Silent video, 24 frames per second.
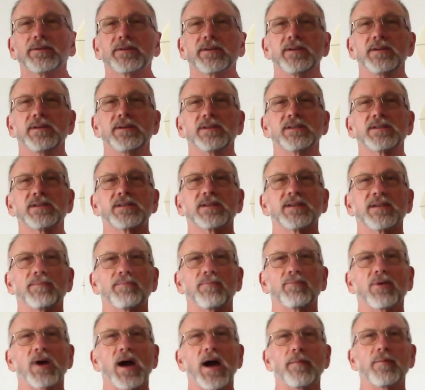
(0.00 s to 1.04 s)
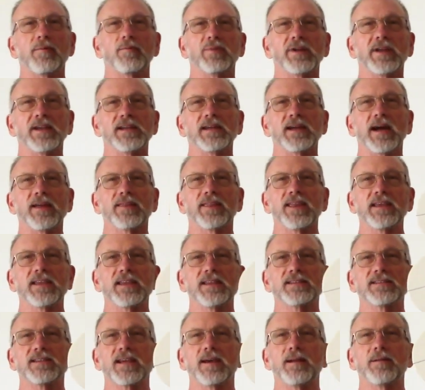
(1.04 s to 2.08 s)
this probably, I think he
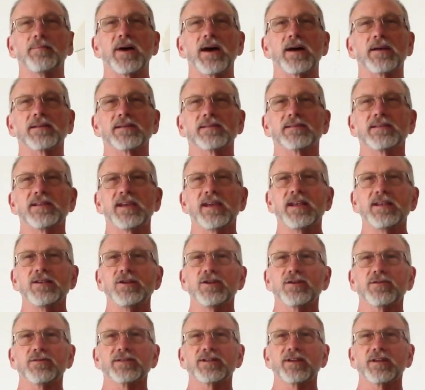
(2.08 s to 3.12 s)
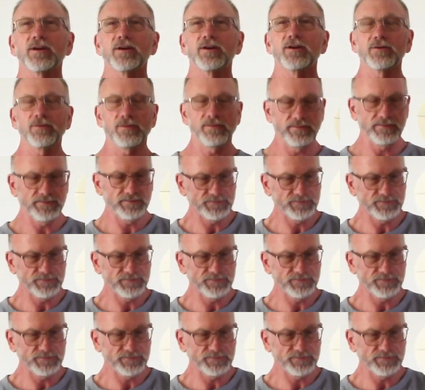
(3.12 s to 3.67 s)
said, about 10 years ago,